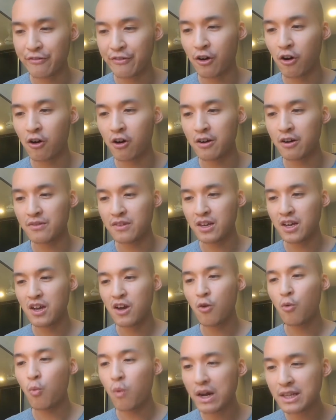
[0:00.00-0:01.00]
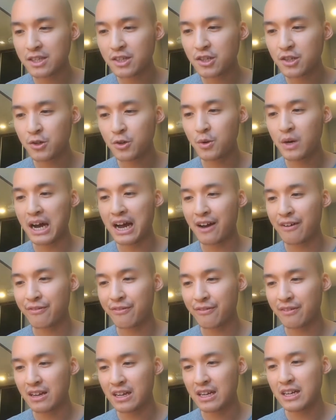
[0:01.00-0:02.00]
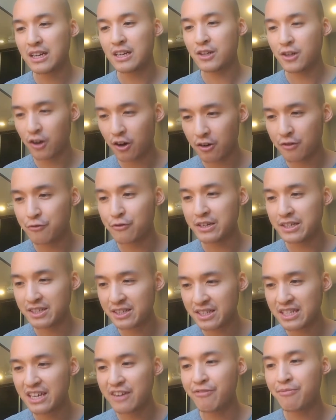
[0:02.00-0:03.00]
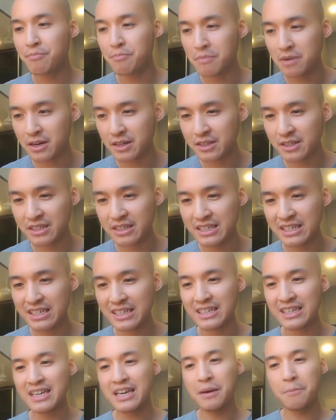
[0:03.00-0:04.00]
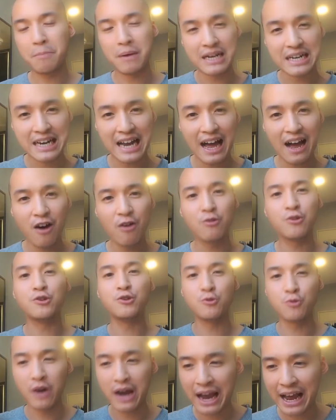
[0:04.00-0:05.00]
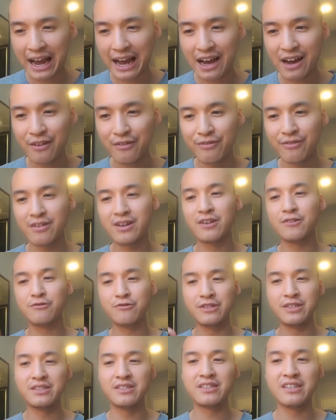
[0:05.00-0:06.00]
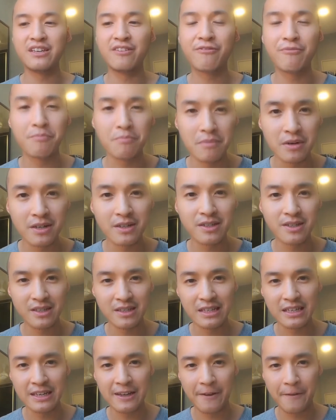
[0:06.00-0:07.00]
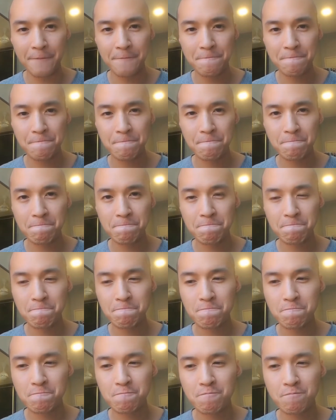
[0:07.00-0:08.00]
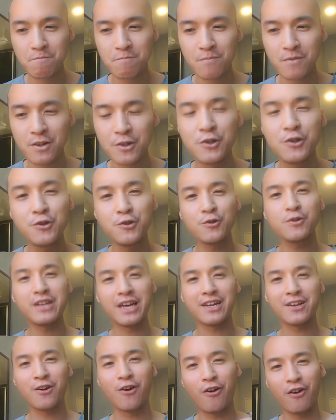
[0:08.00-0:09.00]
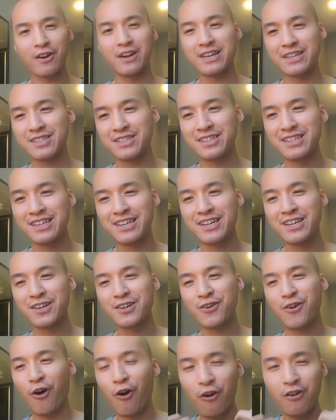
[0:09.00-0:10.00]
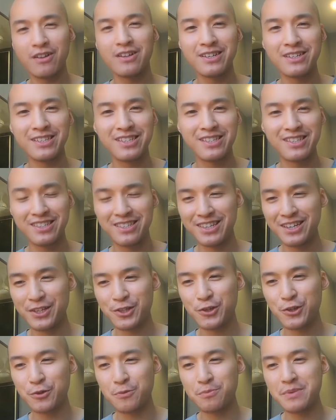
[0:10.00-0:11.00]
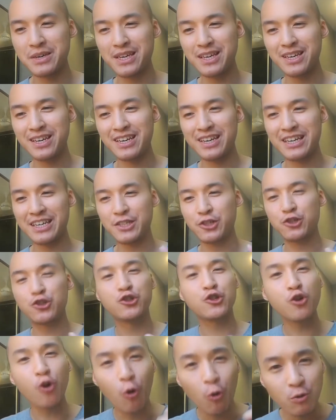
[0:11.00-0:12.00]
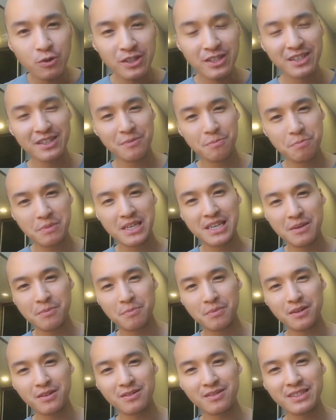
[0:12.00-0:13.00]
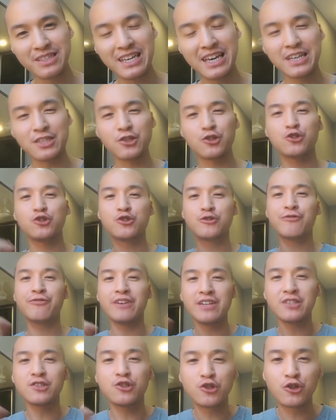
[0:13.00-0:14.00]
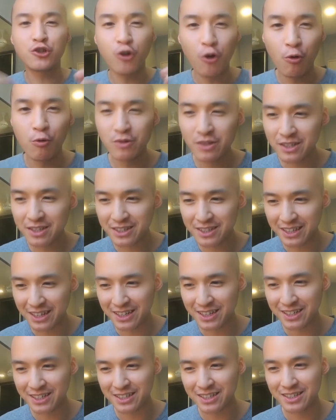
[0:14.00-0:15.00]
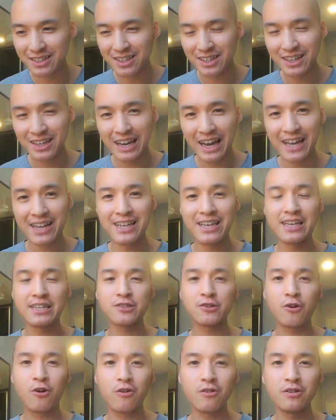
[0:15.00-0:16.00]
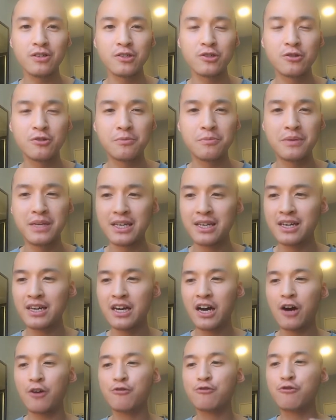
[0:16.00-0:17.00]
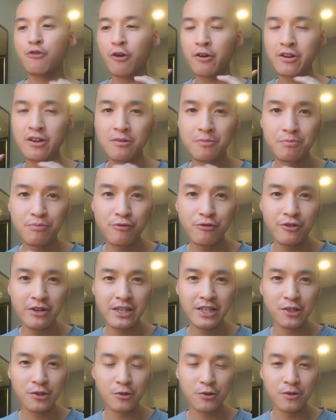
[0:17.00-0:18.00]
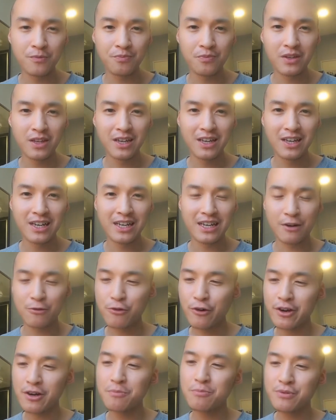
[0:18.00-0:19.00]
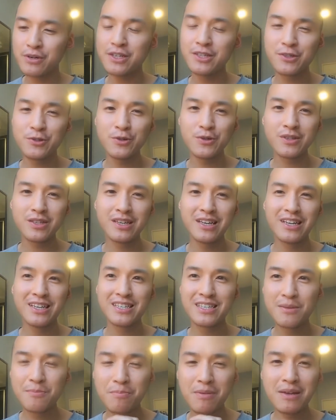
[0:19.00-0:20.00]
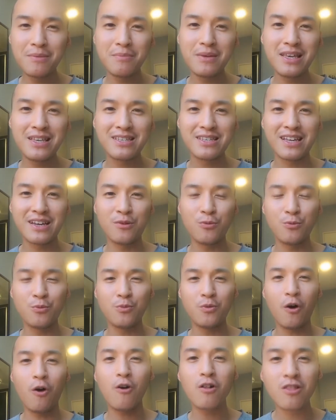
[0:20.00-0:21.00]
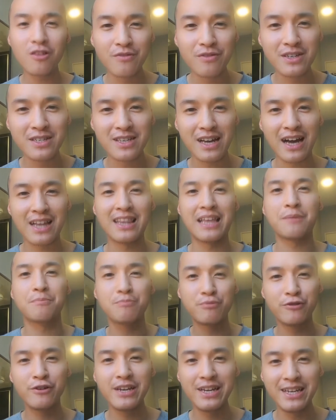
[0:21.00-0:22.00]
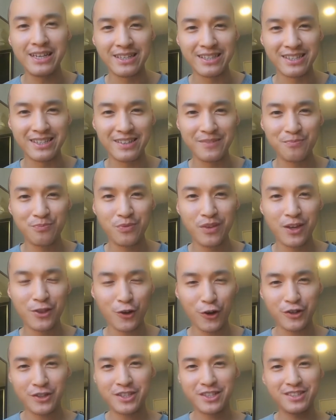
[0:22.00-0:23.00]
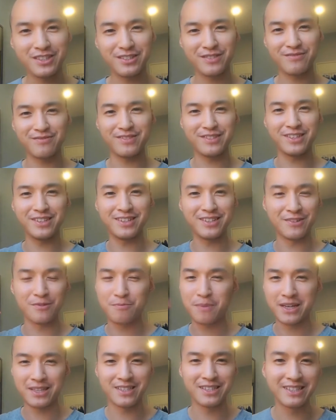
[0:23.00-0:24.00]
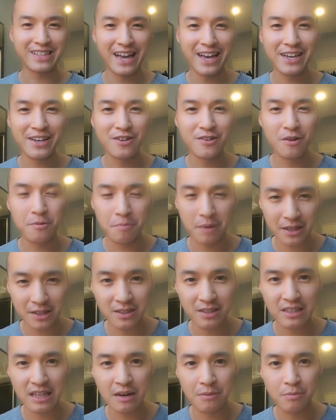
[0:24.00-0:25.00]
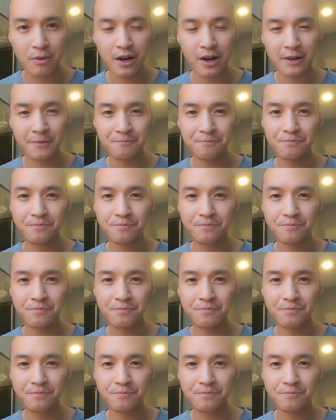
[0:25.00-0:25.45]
God. Once you have not received mercy, but now you have received mercy. Do you know that God has called us to be his chosen people? He has first chosen us and He has called us to be a royal priesthood. Now, royal priesthood simply means that all of us are like priests, not just you know, Pastor Daniel or Pastor Deborah